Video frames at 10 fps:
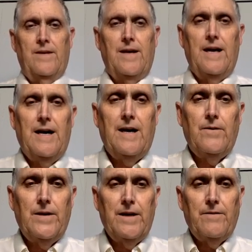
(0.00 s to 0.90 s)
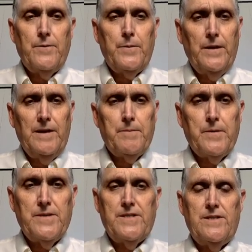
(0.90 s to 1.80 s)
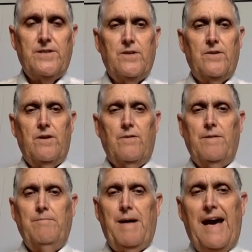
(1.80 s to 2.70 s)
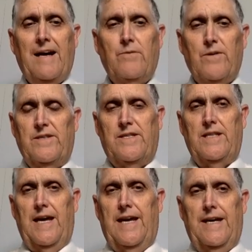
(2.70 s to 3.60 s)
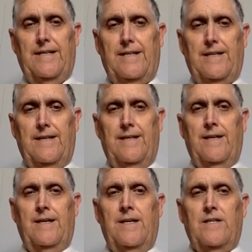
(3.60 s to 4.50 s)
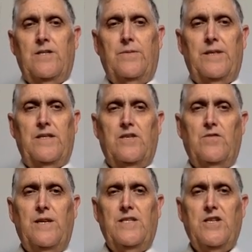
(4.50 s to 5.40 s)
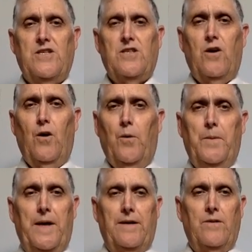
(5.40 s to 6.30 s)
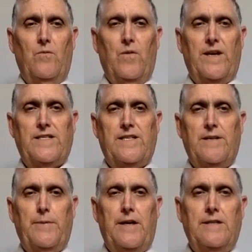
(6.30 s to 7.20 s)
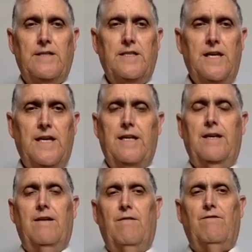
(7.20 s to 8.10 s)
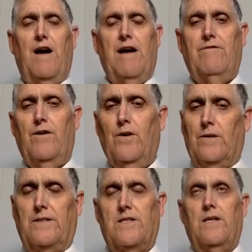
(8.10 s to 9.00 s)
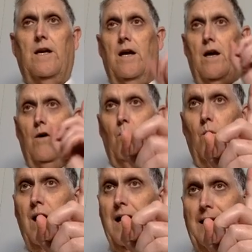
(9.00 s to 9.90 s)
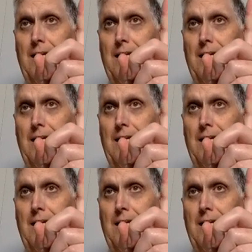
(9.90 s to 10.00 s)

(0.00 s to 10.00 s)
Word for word: Uh, when you have a pull-up resistor, you're in backwards land. So when the switch is open, what does the pin see? 5 volts, a 1.